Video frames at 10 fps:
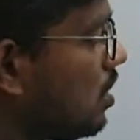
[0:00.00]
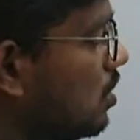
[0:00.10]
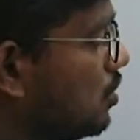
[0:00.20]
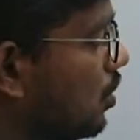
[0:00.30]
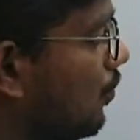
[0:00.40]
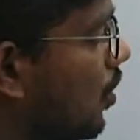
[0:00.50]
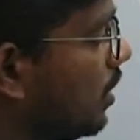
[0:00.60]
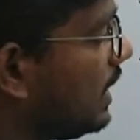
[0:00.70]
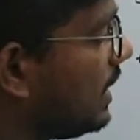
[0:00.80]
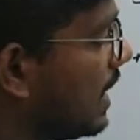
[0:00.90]
So
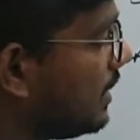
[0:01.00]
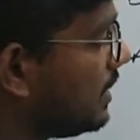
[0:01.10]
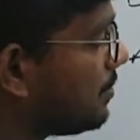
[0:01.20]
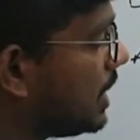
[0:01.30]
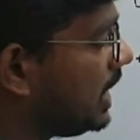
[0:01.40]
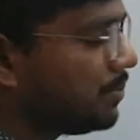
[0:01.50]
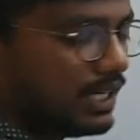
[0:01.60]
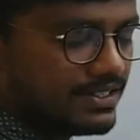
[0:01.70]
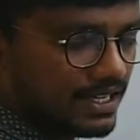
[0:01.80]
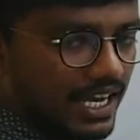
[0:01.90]
40, another
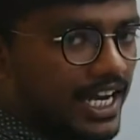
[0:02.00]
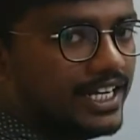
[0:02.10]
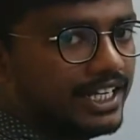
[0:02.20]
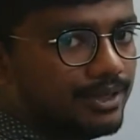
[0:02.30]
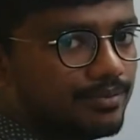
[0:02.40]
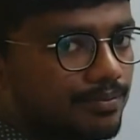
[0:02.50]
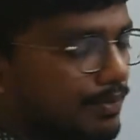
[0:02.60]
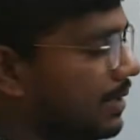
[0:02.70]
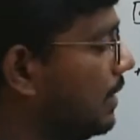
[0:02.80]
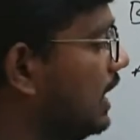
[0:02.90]
multiple is 80.
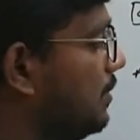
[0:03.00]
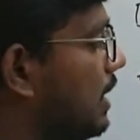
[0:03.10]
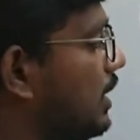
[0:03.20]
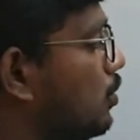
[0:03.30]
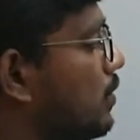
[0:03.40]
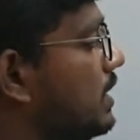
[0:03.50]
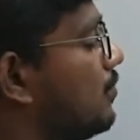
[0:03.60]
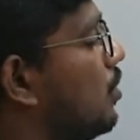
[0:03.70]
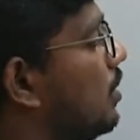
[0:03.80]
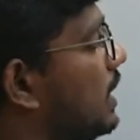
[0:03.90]
By multiplying 2
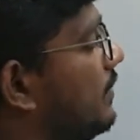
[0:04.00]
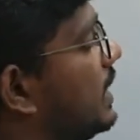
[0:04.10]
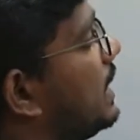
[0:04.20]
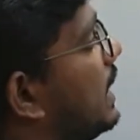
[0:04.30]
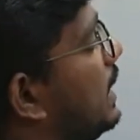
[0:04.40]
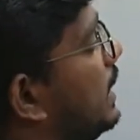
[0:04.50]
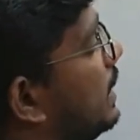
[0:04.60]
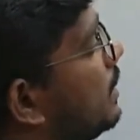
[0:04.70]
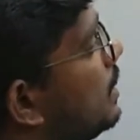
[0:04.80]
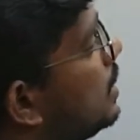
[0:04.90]
with 40 we get
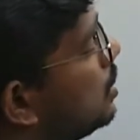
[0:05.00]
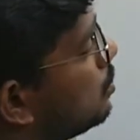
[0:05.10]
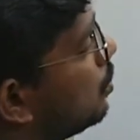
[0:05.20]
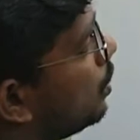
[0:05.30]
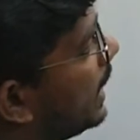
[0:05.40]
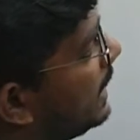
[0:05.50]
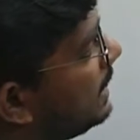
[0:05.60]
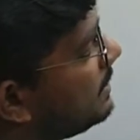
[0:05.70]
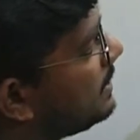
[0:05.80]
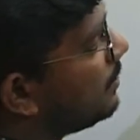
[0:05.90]
80. So
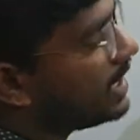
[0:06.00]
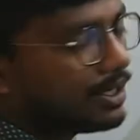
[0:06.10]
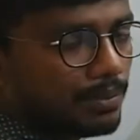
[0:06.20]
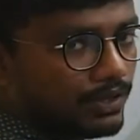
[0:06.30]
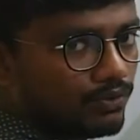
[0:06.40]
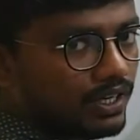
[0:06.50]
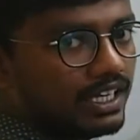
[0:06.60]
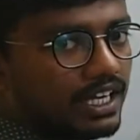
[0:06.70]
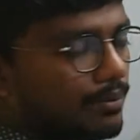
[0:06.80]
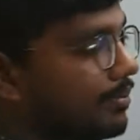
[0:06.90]
80 is divided by
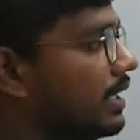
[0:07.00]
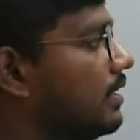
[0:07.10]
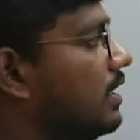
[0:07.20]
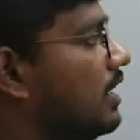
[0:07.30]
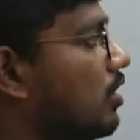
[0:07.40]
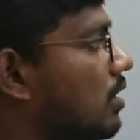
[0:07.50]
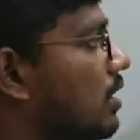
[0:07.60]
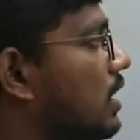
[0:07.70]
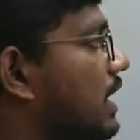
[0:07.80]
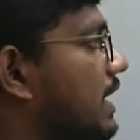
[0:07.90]
20, but
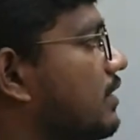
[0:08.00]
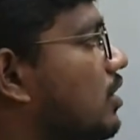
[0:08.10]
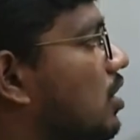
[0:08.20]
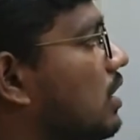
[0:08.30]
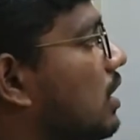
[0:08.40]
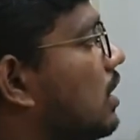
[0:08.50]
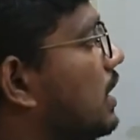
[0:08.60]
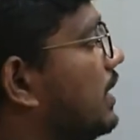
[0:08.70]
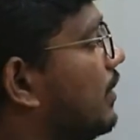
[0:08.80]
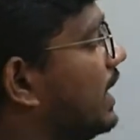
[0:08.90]
it is not
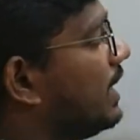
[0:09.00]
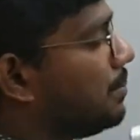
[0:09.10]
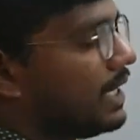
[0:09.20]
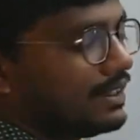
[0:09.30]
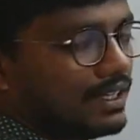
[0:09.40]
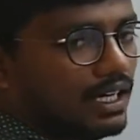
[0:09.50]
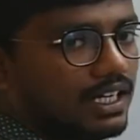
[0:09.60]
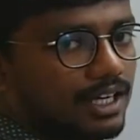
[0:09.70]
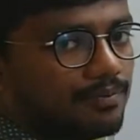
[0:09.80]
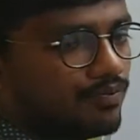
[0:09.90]
divided by
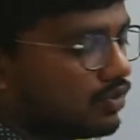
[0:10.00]
30.